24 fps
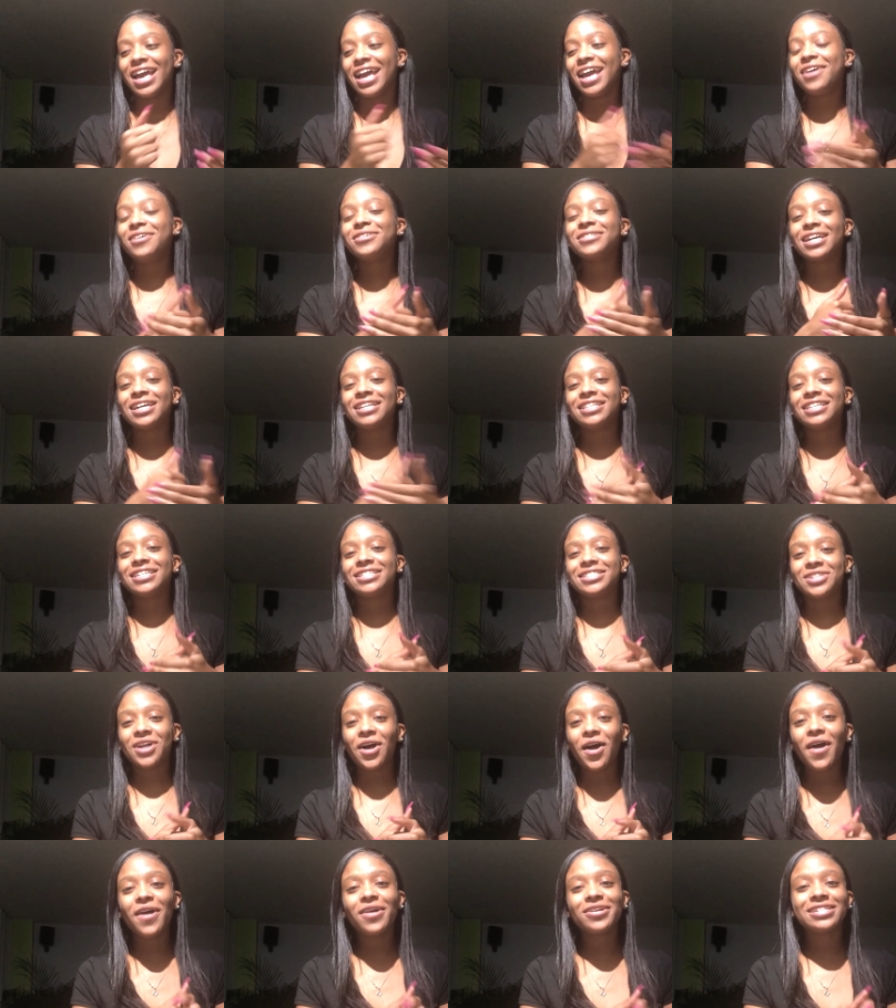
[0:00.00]
it was like the
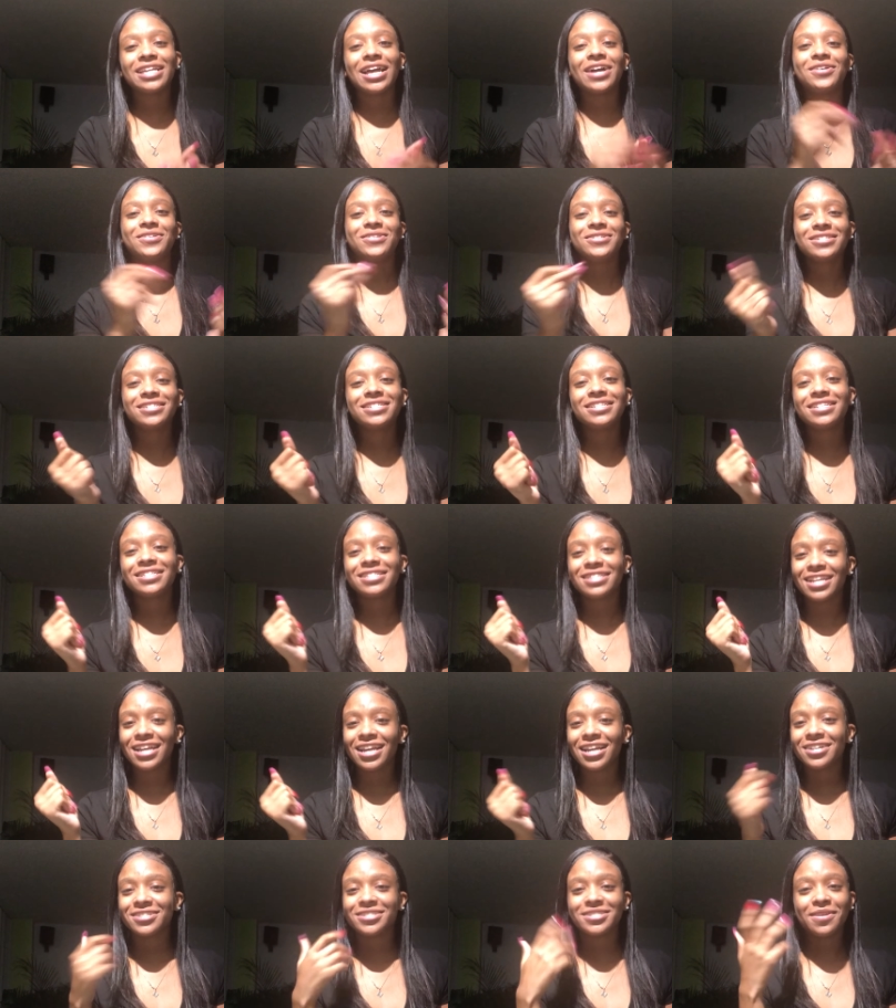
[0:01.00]
song, was like ooh
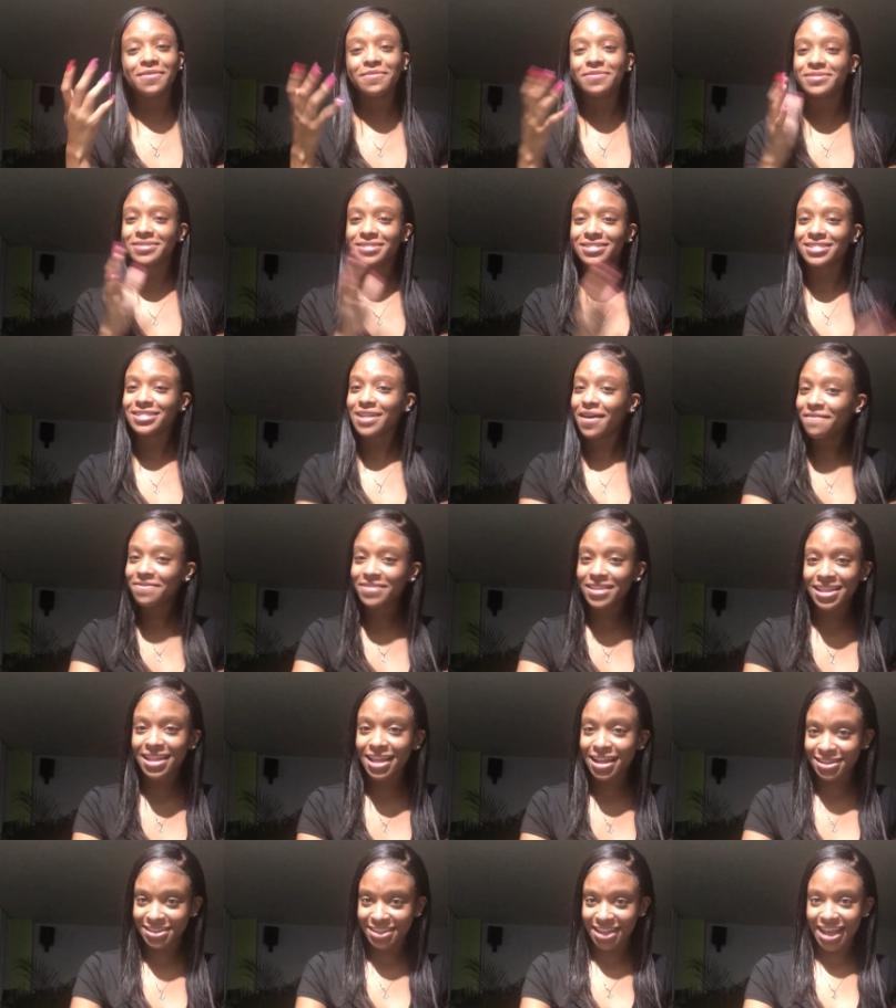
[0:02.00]
thick, some something
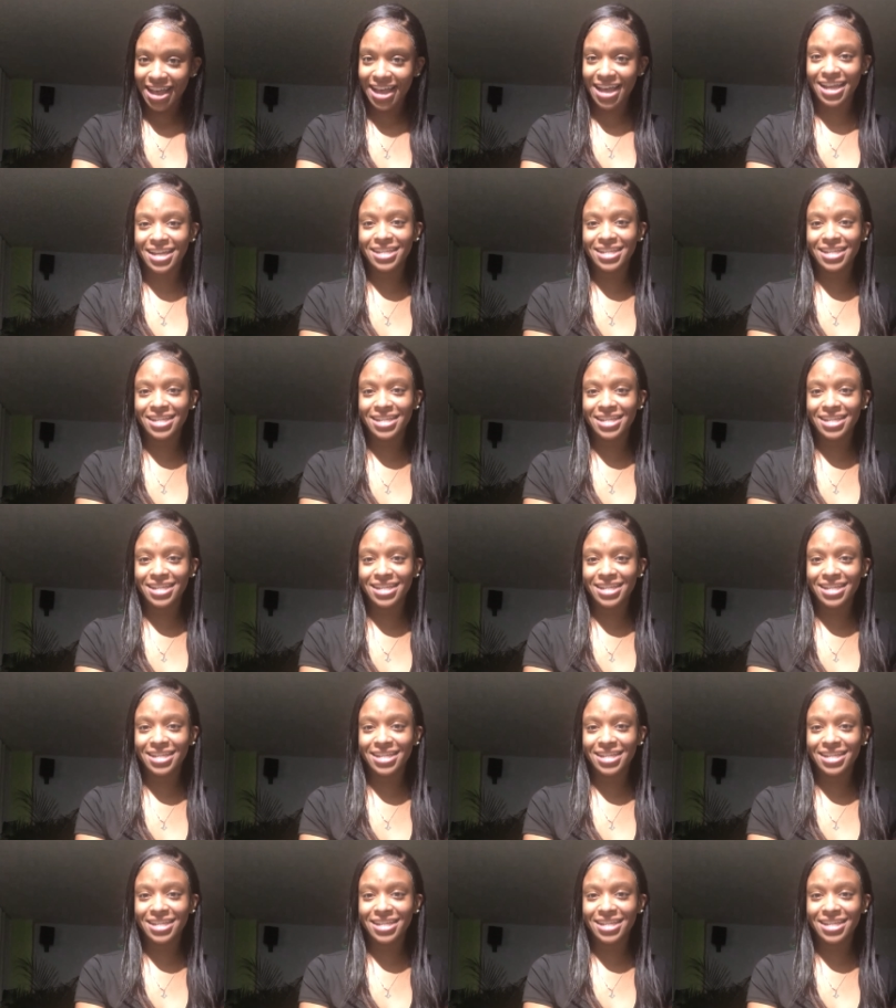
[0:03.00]
like that.